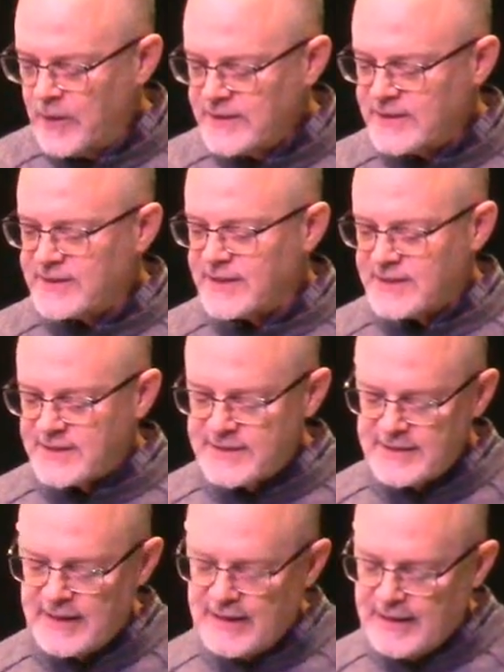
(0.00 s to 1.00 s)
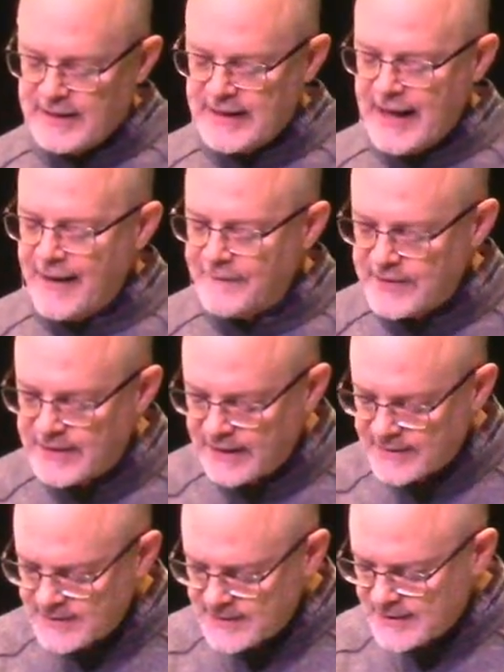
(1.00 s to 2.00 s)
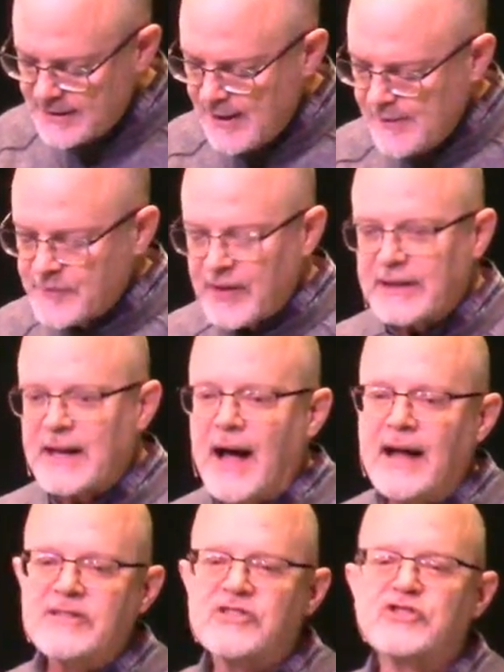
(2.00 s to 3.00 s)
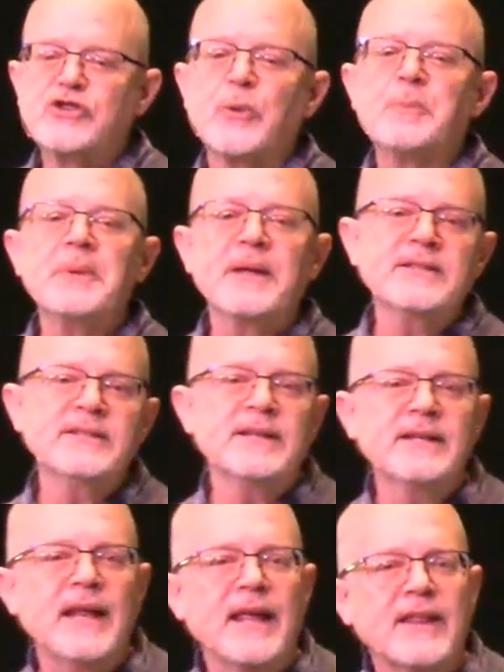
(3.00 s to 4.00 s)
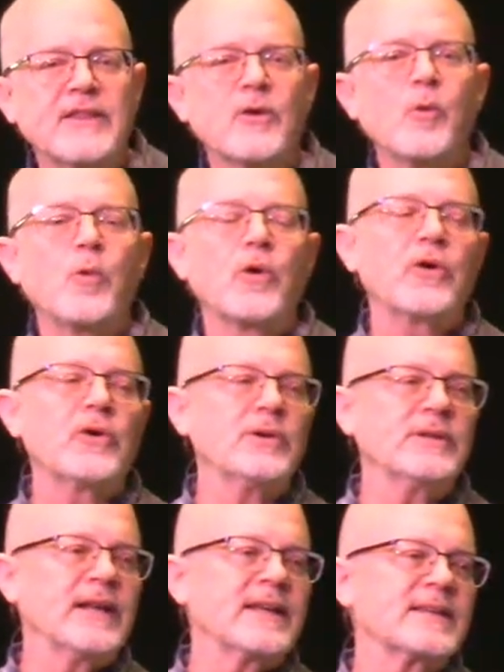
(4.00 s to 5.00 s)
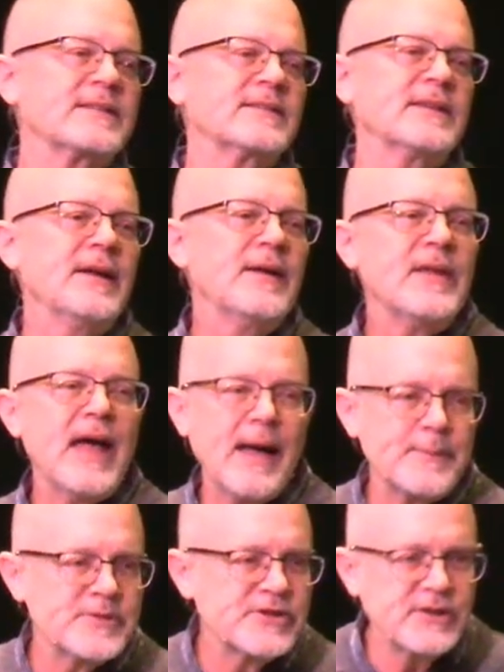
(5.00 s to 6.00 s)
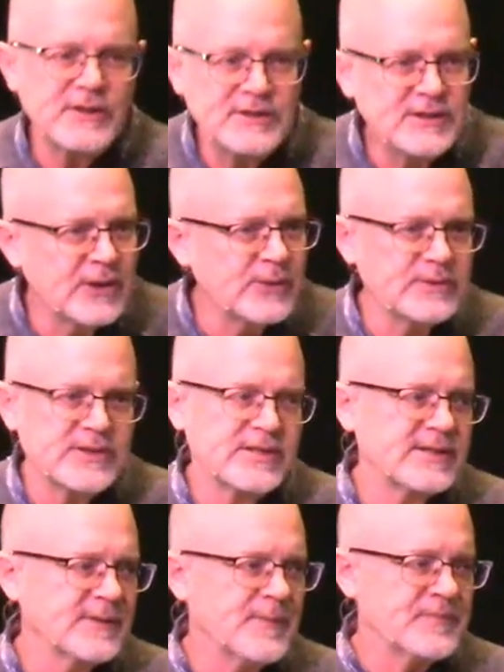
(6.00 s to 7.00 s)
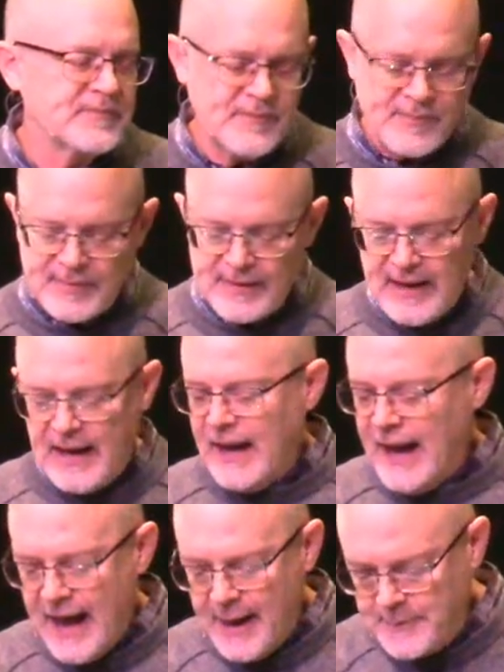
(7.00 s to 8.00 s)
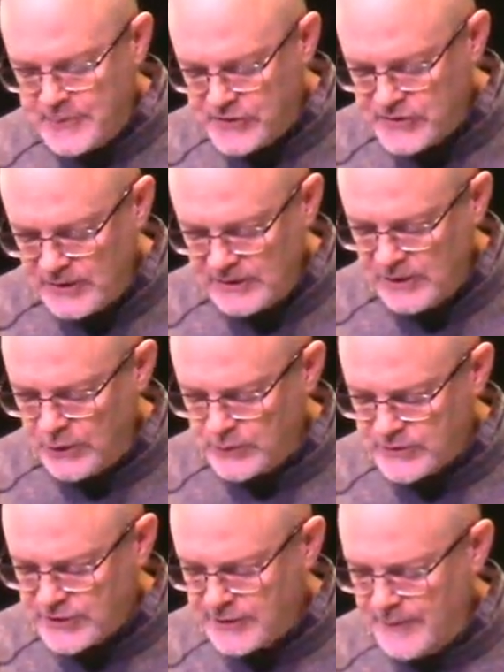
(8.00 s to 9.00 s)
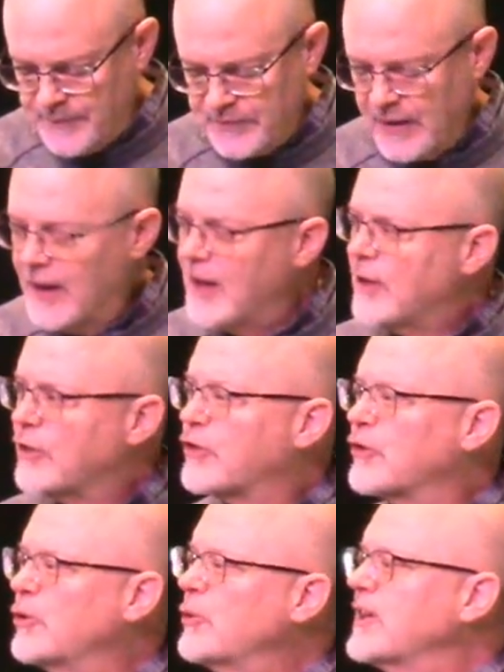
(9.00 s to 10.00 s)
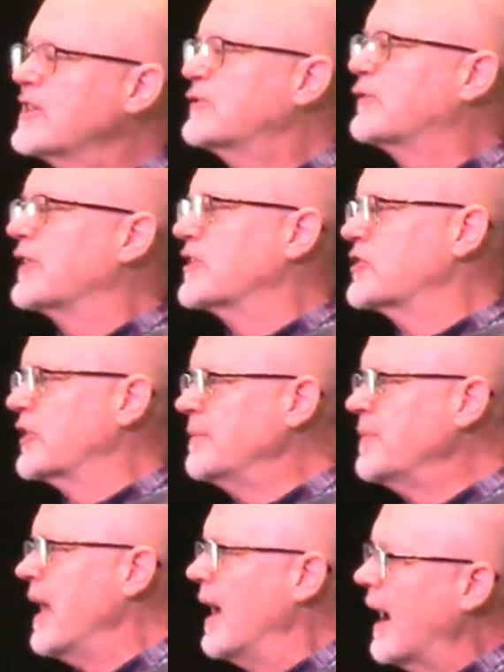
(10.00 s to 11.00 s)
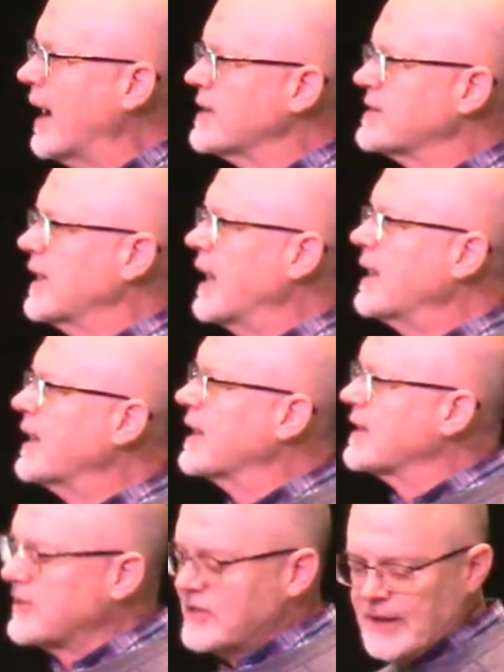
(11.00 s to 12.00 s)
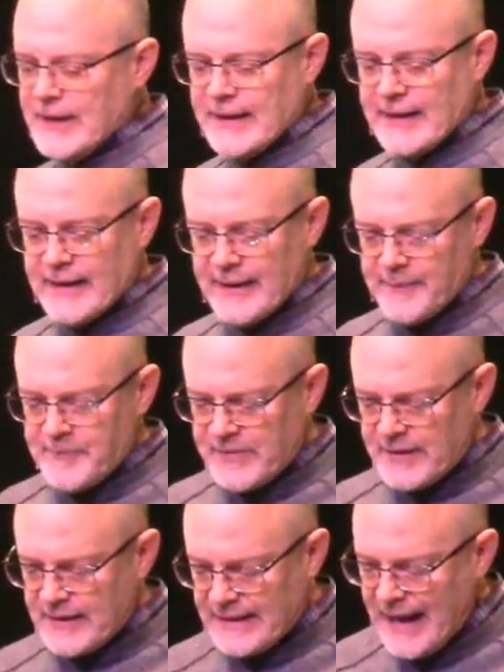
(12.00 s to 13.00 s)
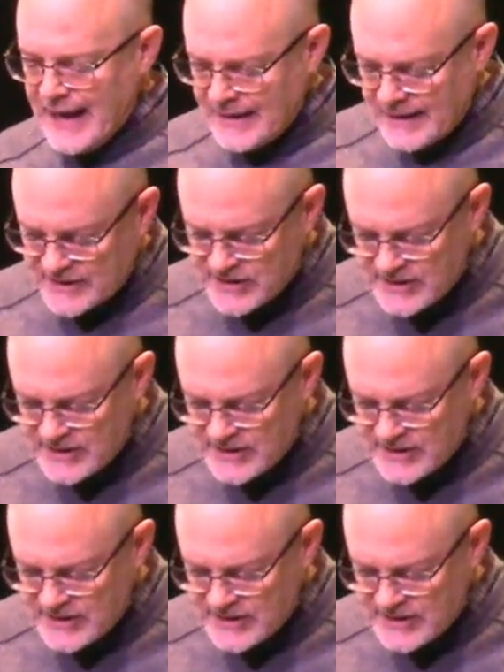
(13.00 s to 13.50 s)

witnesses the evidence that God's dominion in the world is absolute absolute. Through this vision, Isaiah is um, gain a